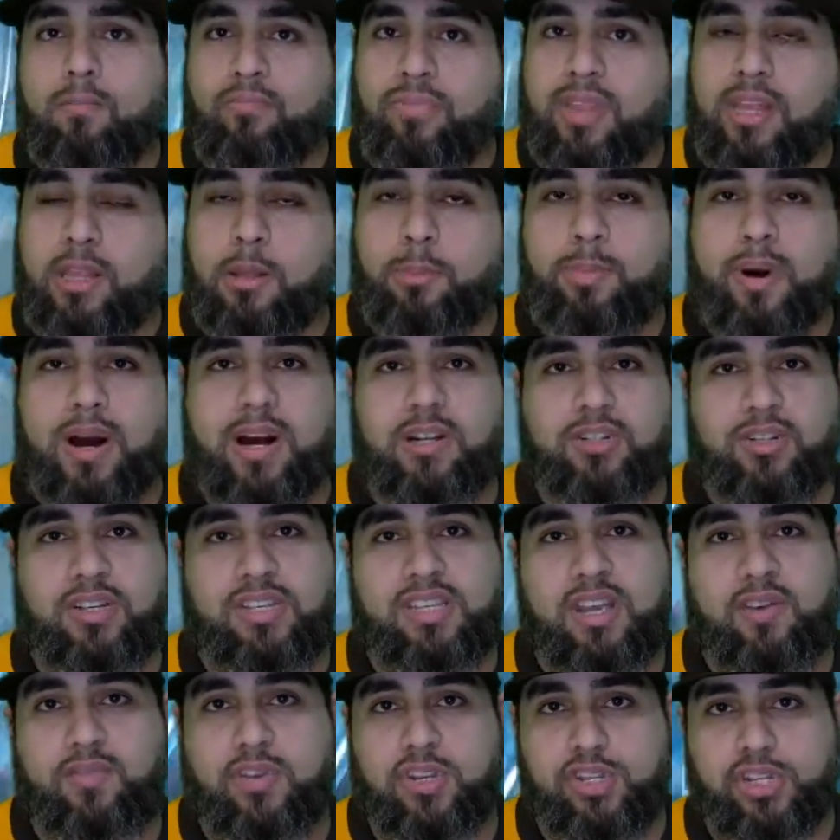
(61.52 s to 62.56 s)
then the Padres
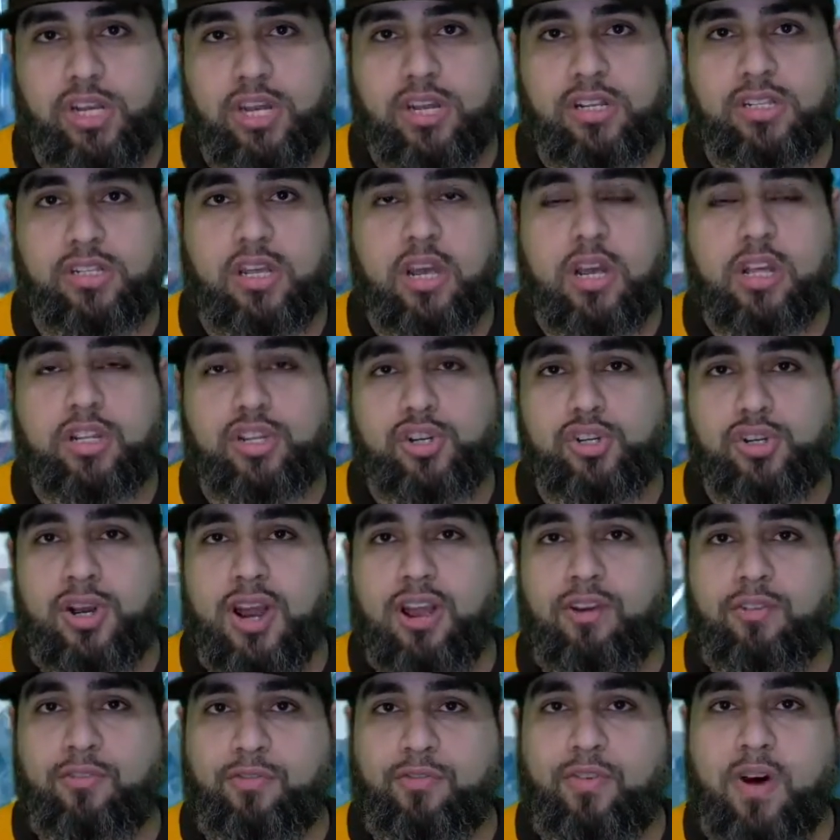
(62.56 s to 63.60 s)
have a chance to try
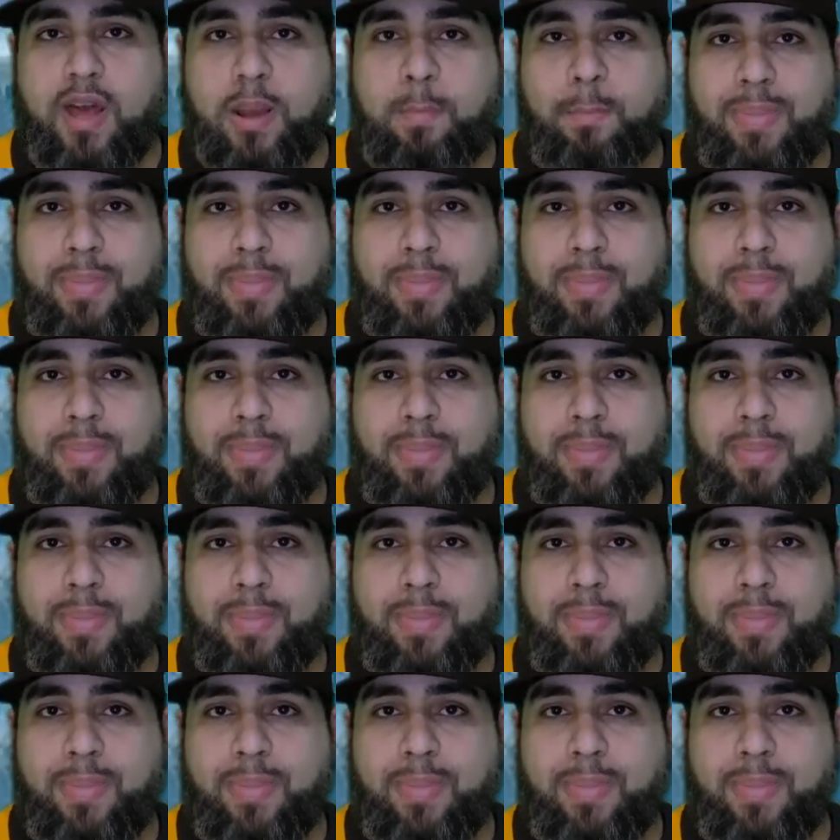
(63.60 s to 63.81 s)
and fight